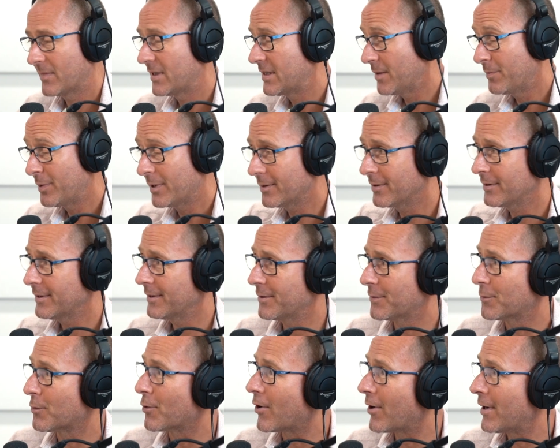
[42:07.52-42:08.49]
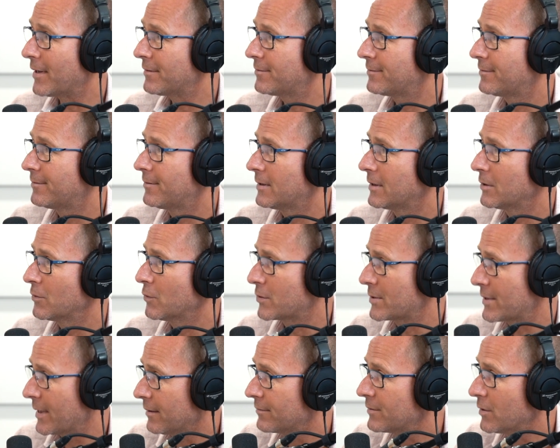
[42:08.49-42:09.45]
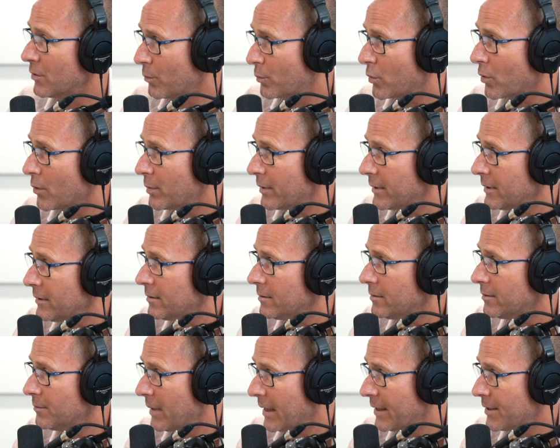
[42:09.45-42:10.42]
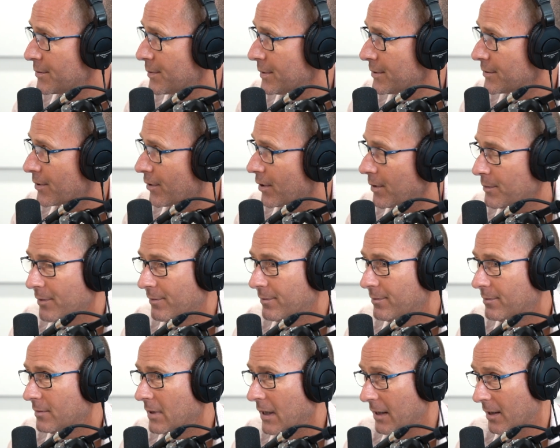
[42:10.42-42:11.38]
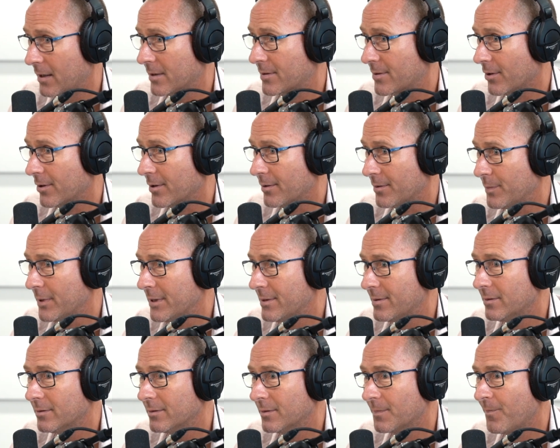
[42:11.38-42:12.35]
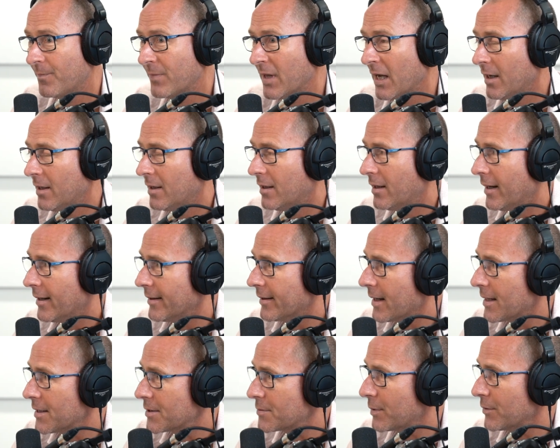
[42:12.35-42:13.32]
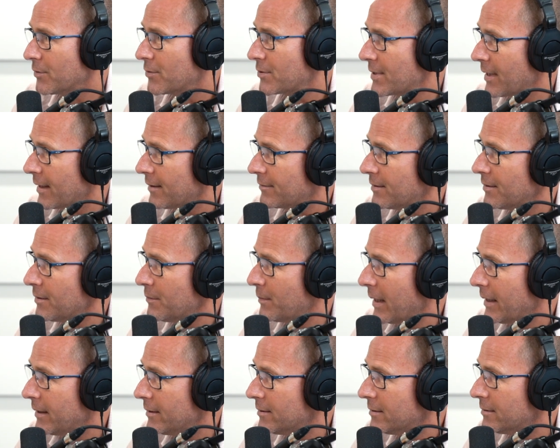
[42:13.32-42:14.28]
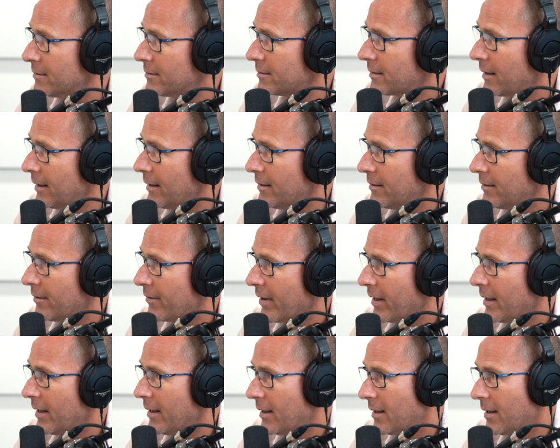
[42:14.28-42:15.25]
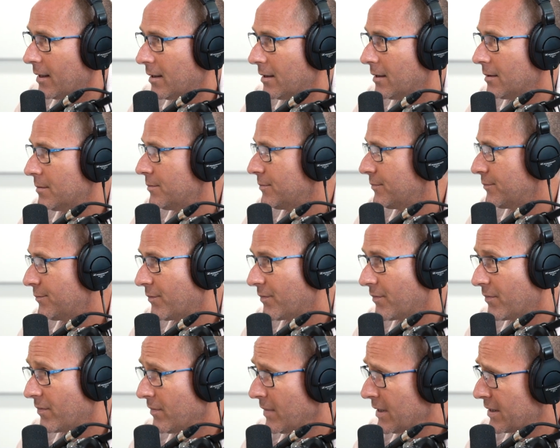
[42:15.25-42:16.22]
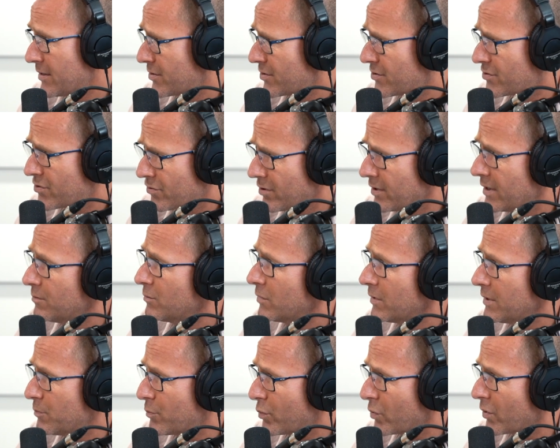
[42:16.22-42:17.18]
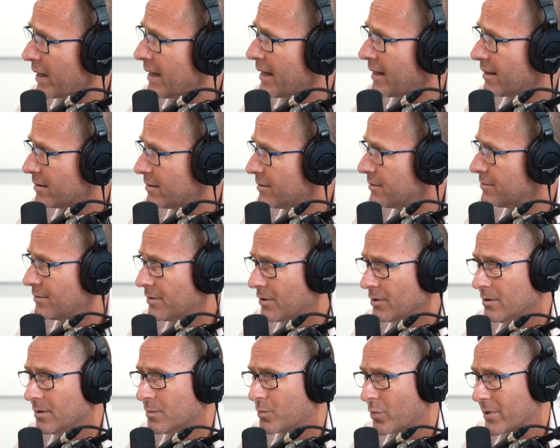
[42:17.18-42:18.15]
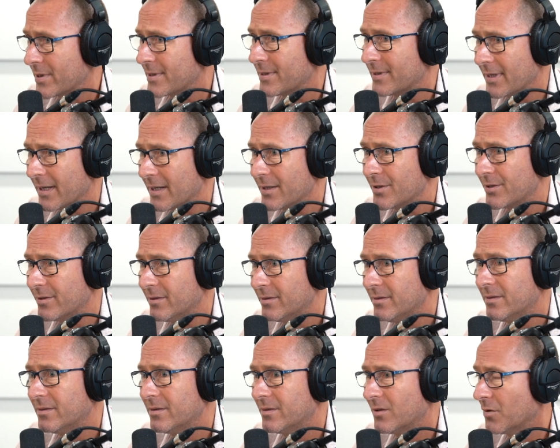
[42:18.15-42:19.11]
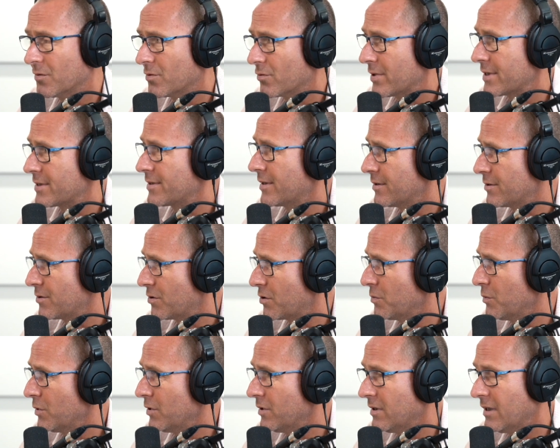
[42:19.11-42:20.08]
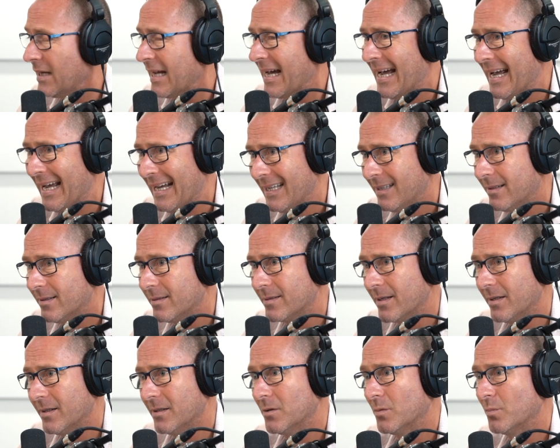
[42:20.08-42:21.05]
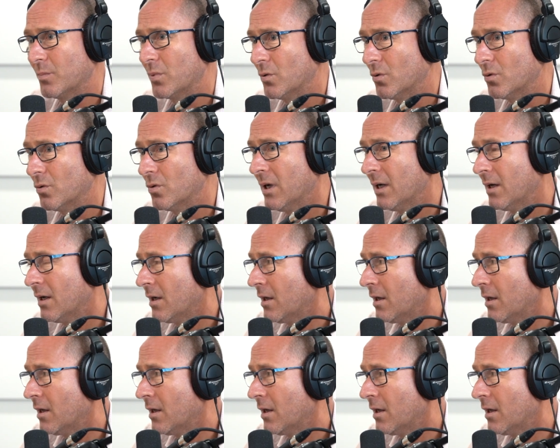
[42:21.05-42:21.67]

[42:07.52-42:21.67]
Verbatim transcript: Typically, the wife looks after the property management type of, uh, side of the business, mm. and the husband looks after the maintenance, and they are extremely proud of the presentation mm, of the yeah. residential community and the tenant pool.